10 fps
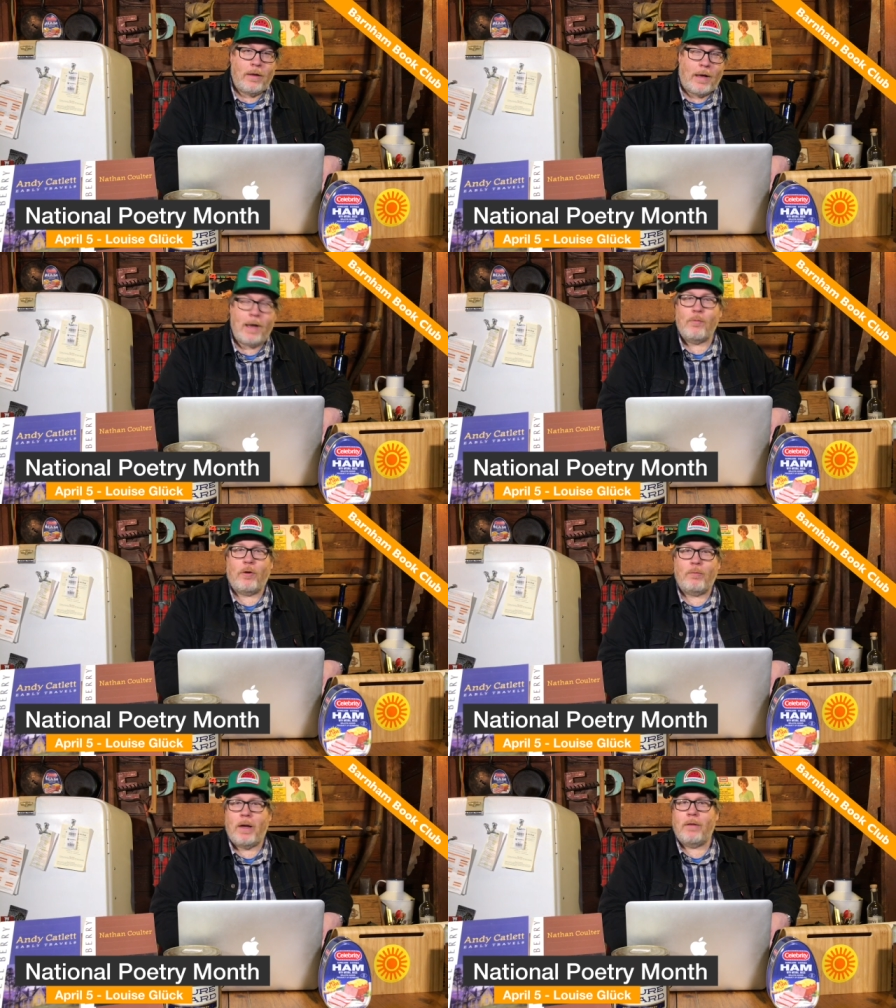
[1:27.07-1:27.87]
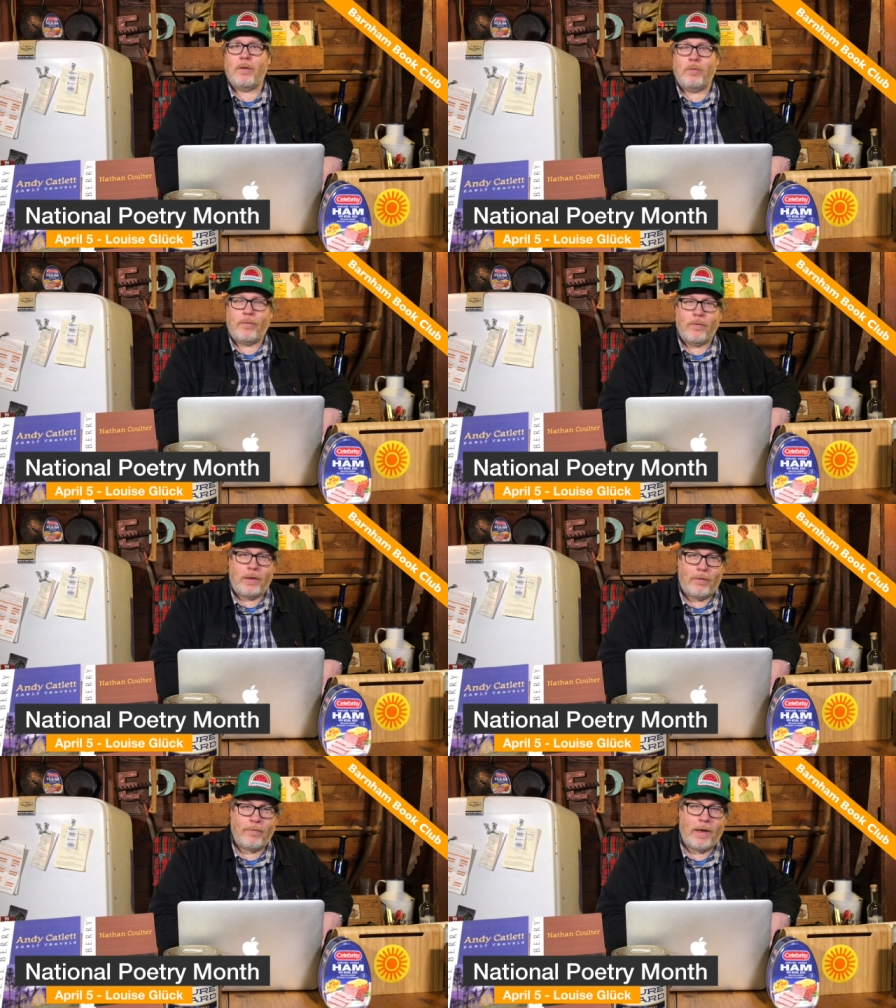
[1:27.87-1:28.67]
I am responsible for
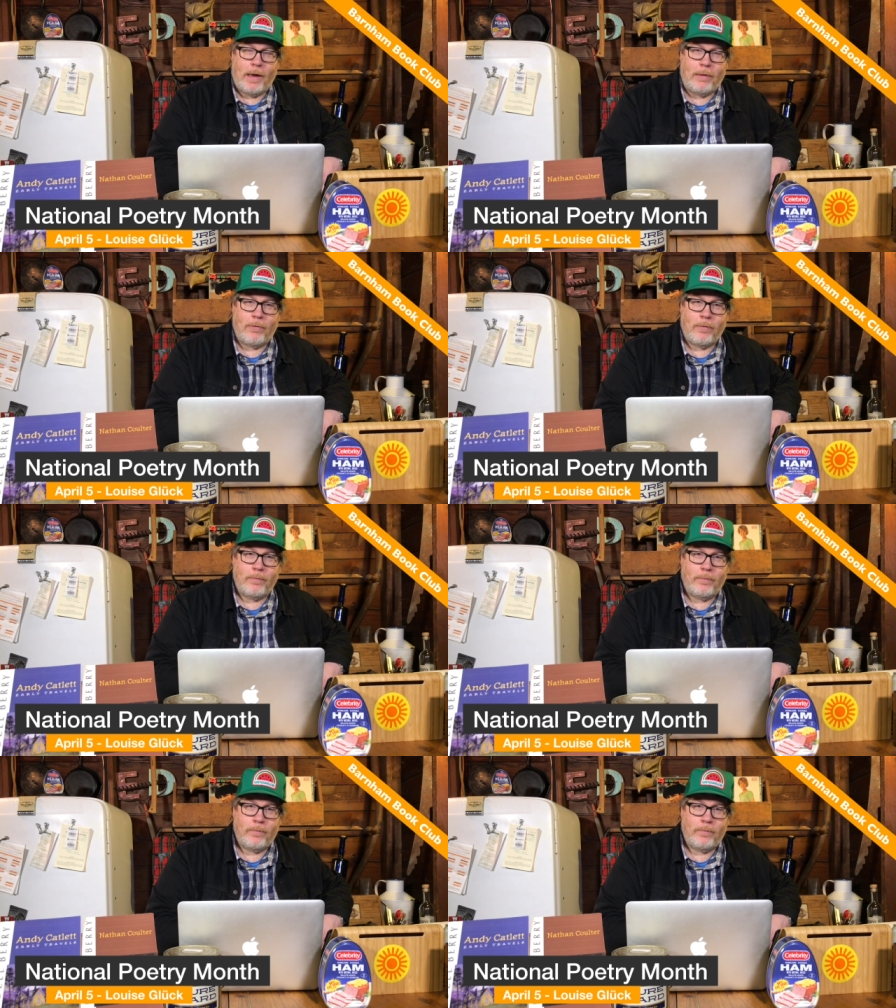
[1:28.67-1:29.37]
these vines.